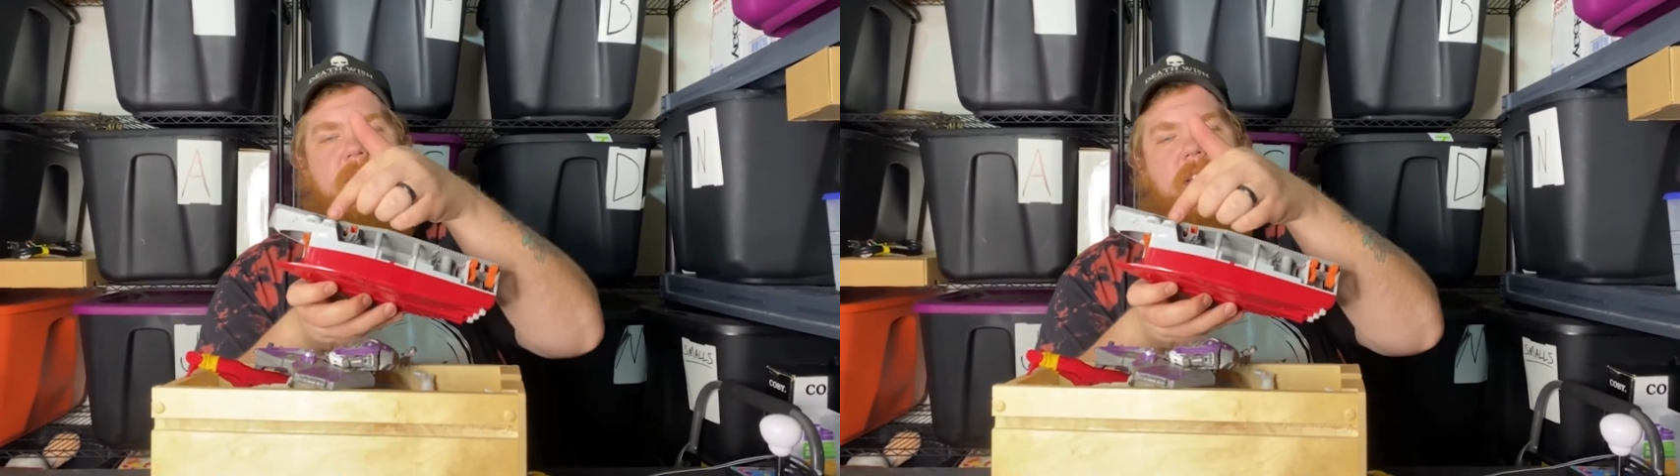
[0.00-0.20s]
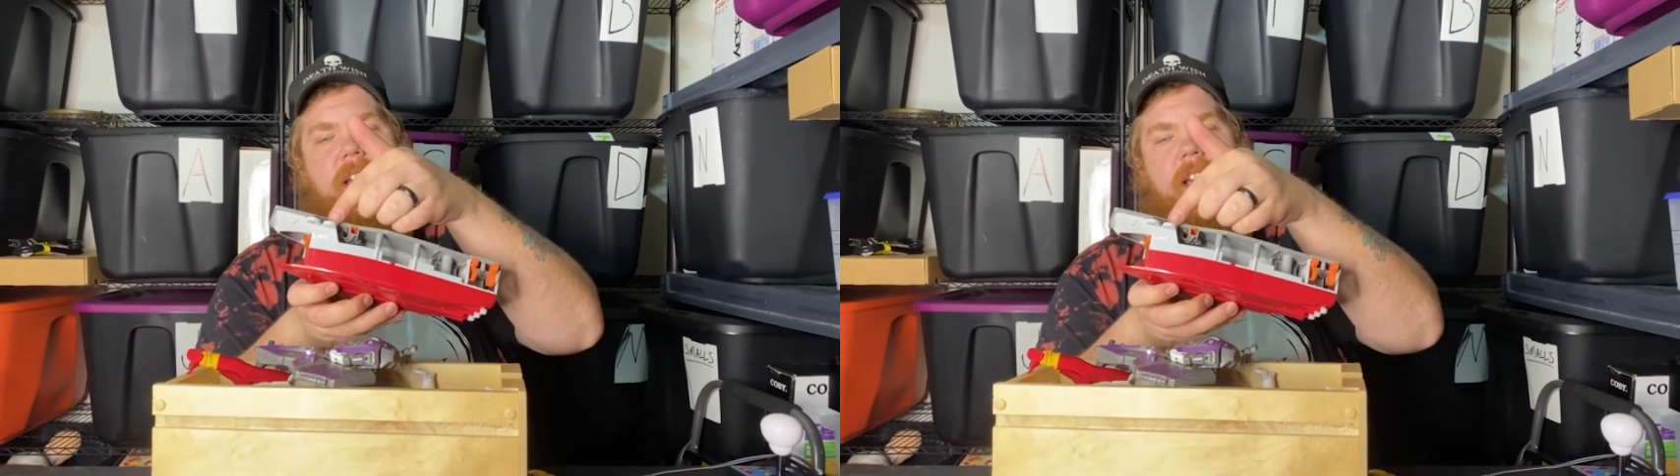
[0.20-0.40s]

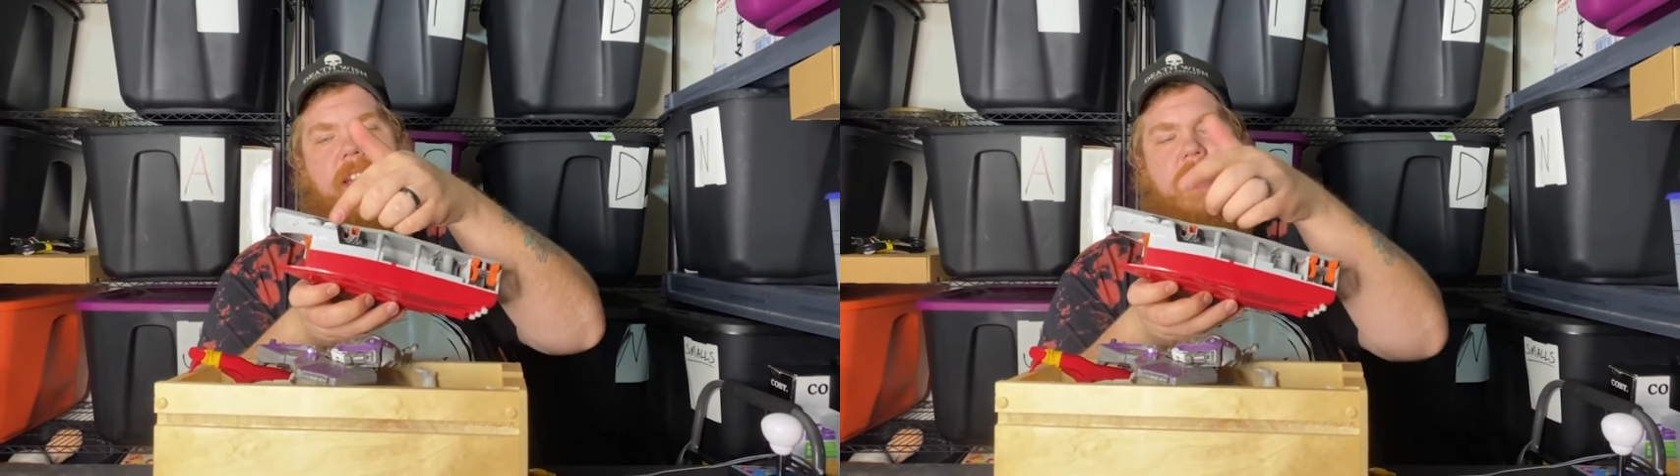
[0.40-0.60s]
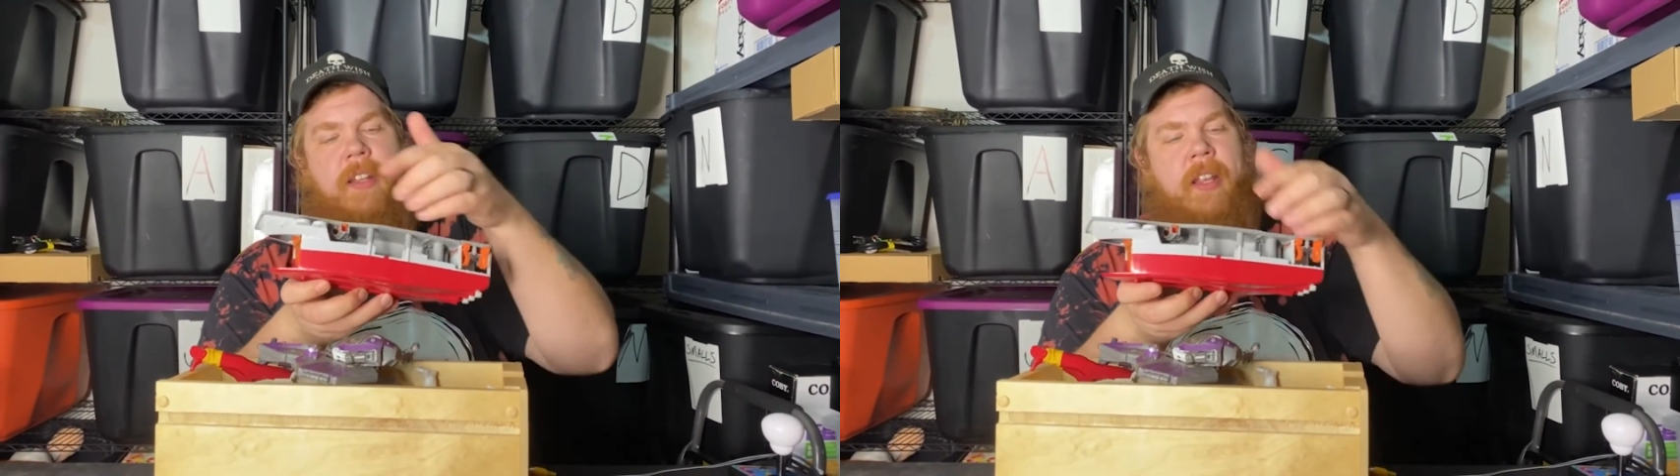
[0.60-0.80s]

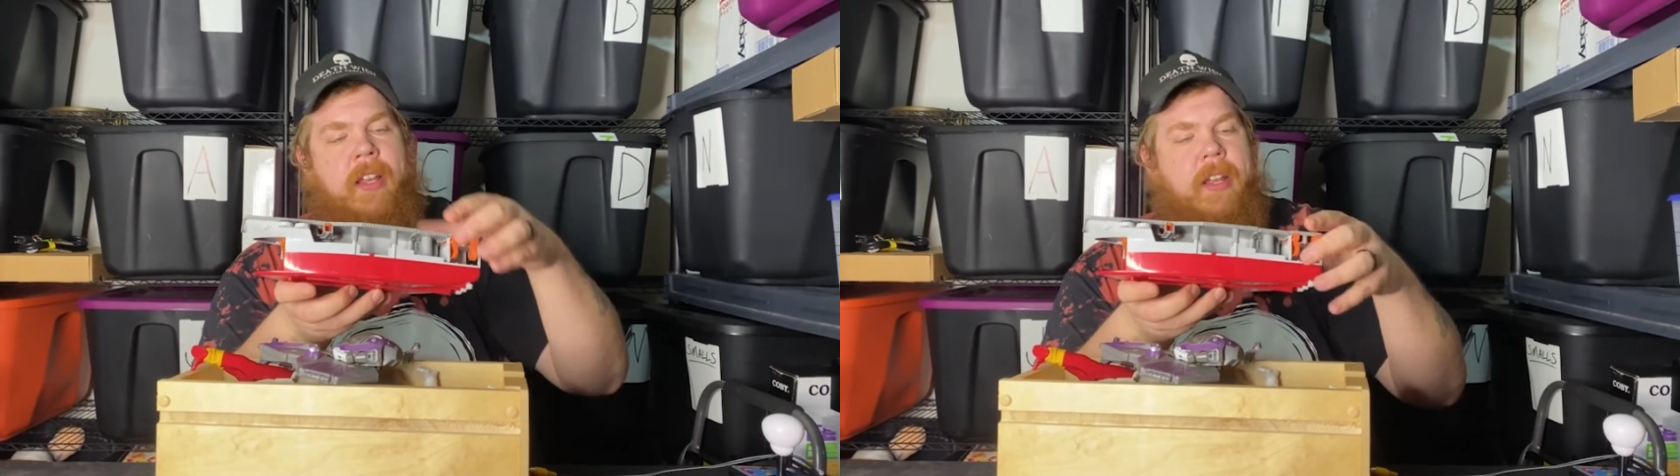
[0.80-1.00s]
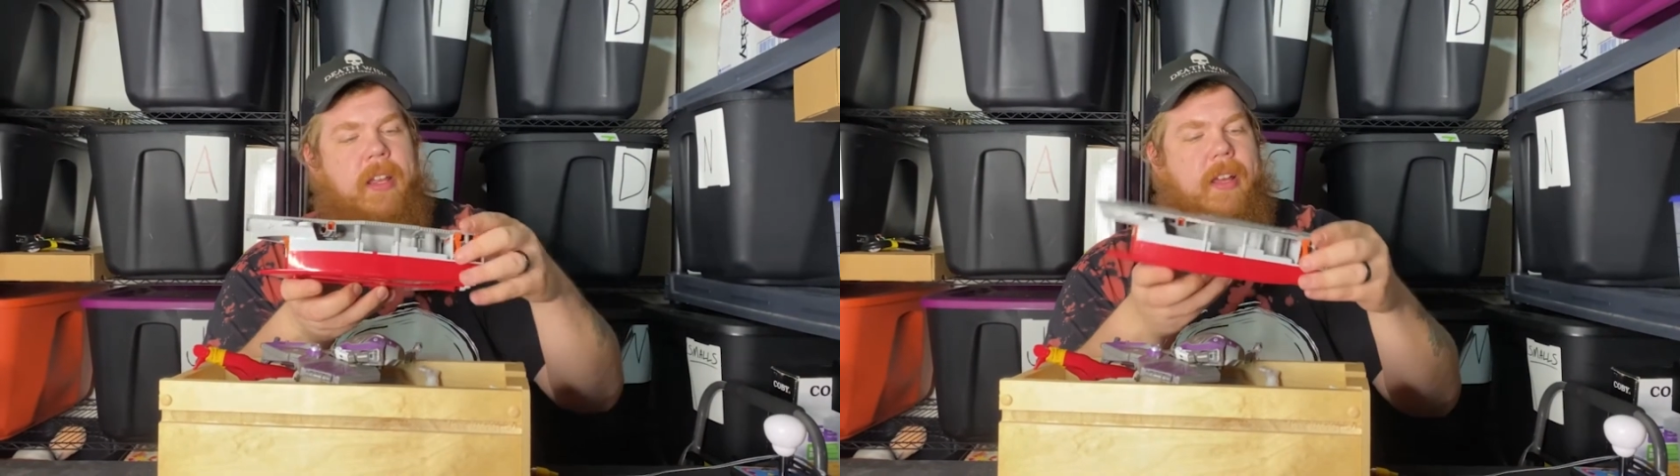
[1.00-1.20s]
gun.
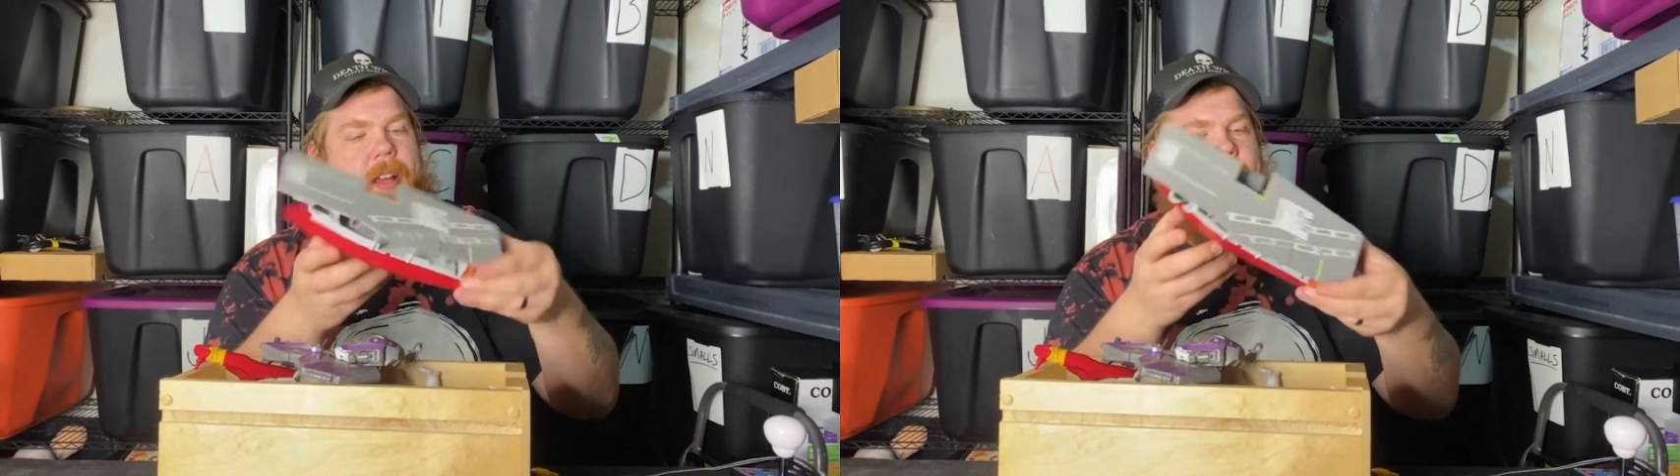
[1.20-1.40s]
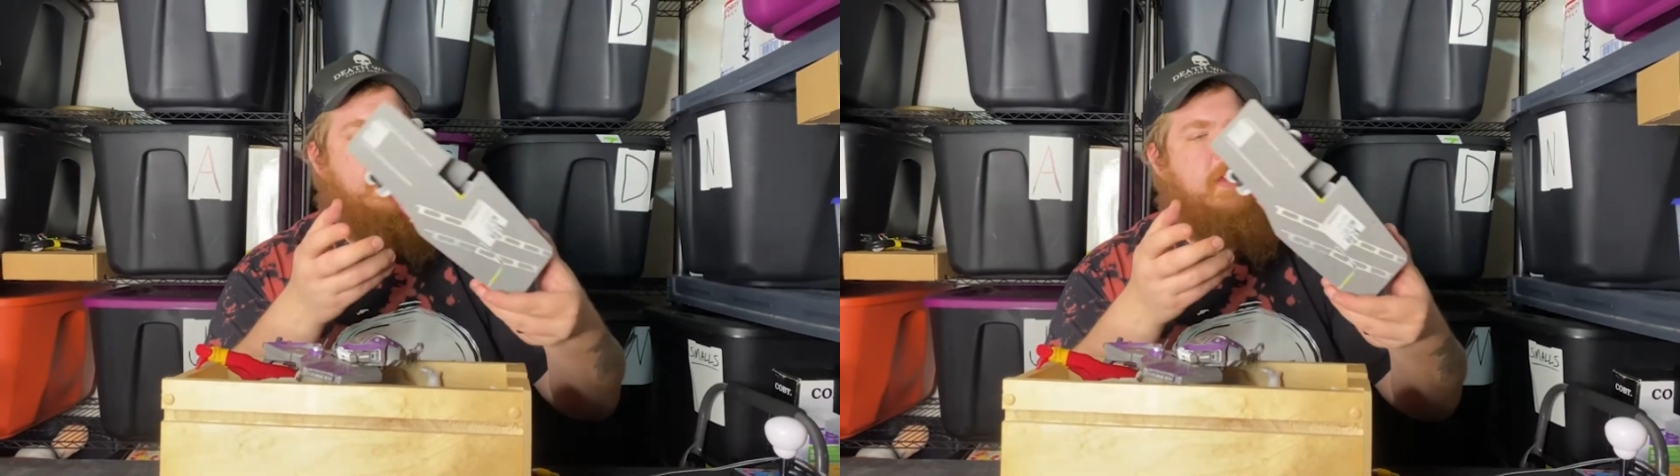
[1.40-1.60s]

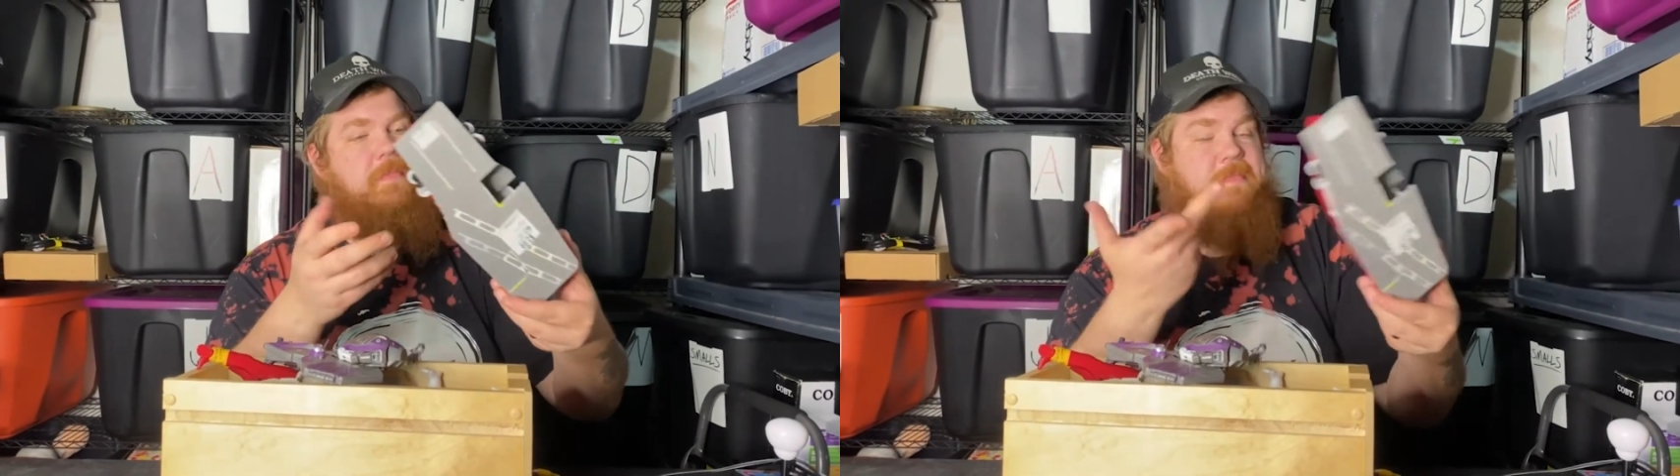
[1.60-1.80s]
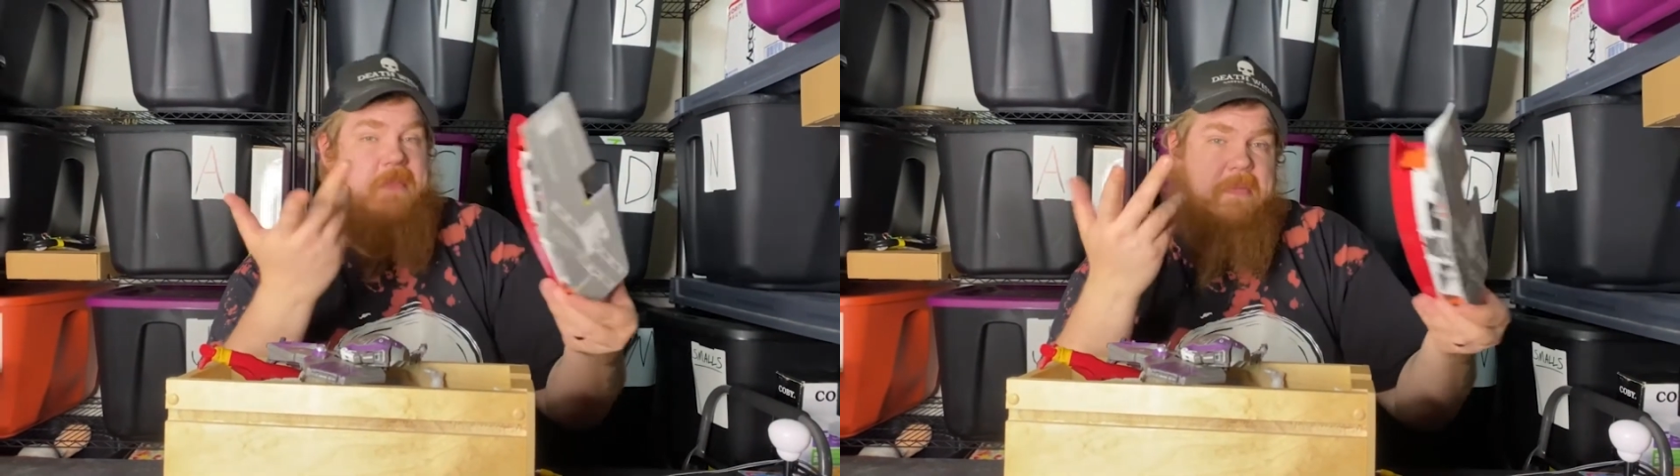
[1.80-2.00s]

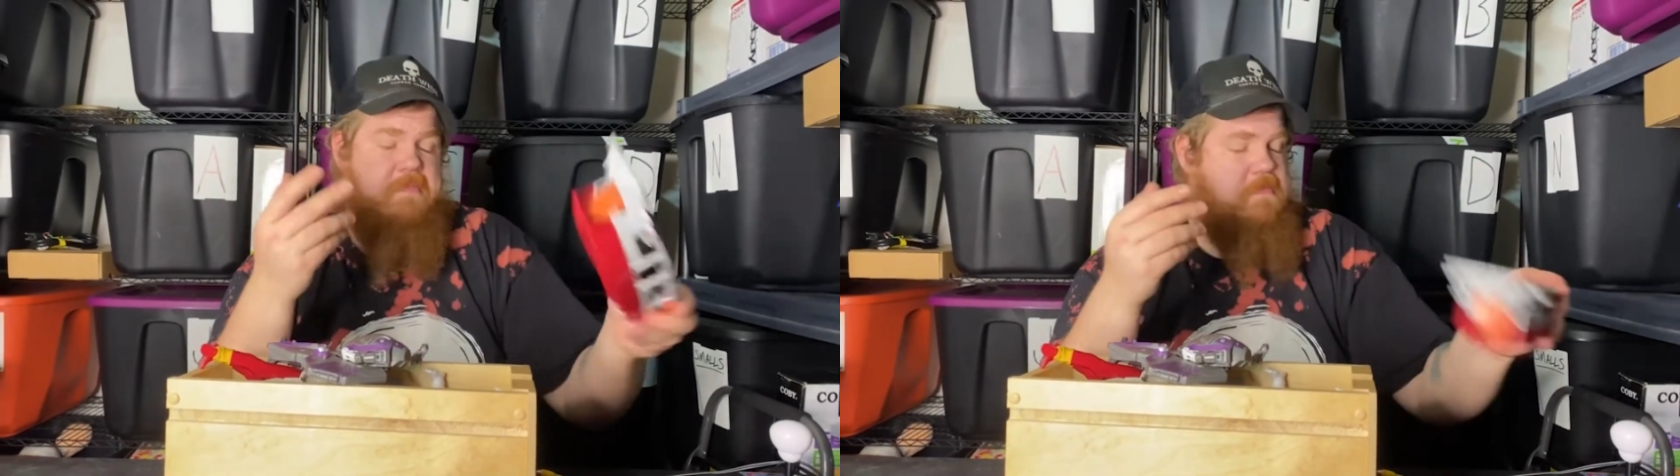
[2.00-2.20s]
Yeah.